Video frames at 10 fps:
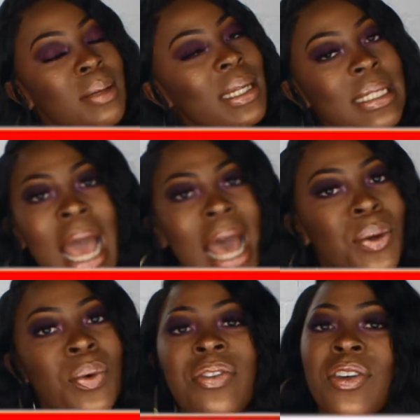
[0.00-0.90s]
to my
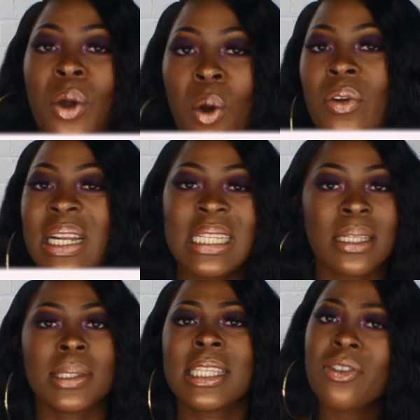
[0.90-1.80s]
channel if you're not already
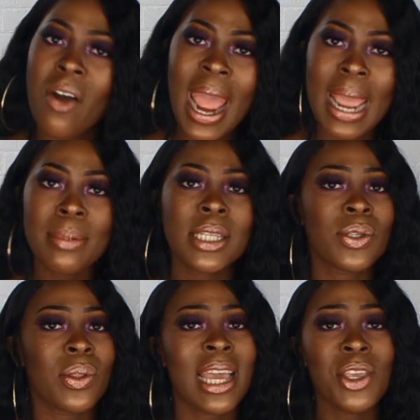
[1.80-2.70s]
subscribed,
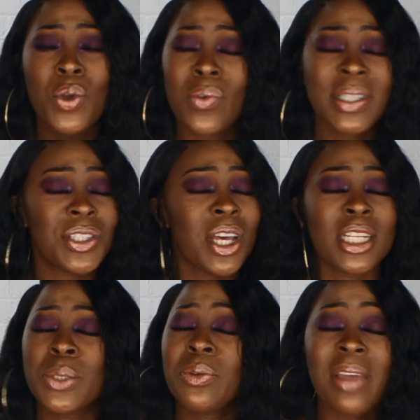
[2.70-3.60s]
so that you're in
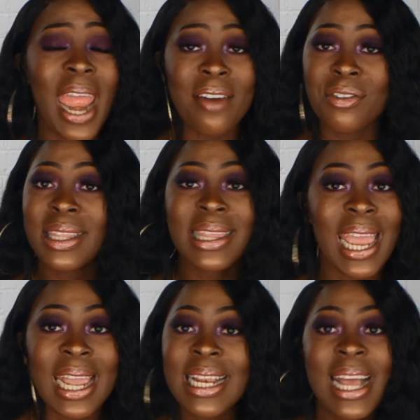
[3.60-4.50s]
touch with
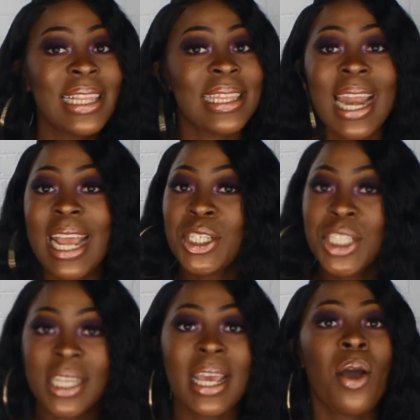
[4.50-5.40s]
everything that I
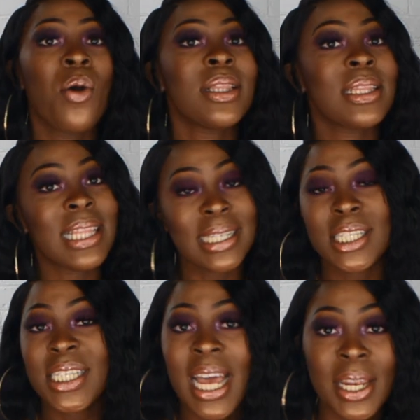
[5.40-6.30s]
share on this
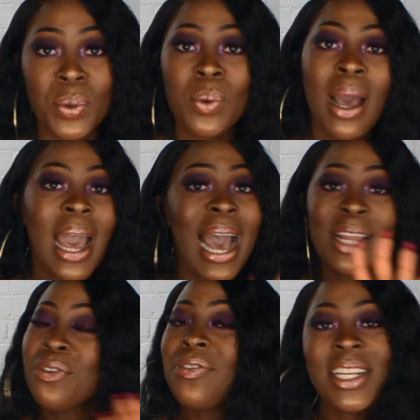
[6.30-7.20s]
channel. I
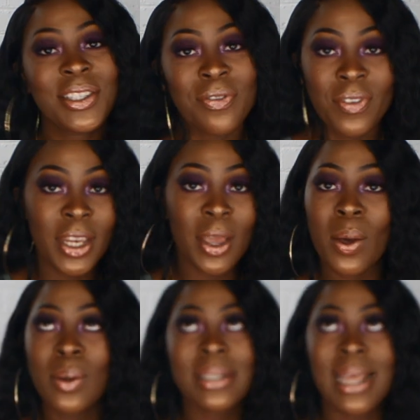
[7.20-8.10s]
do fashion
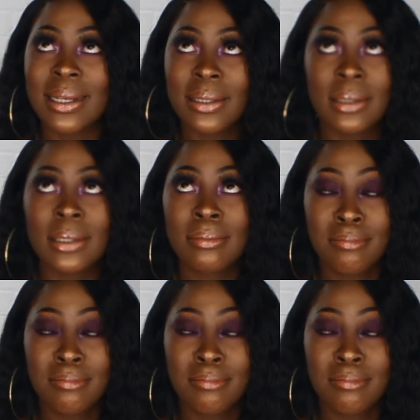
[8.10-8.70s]
videos and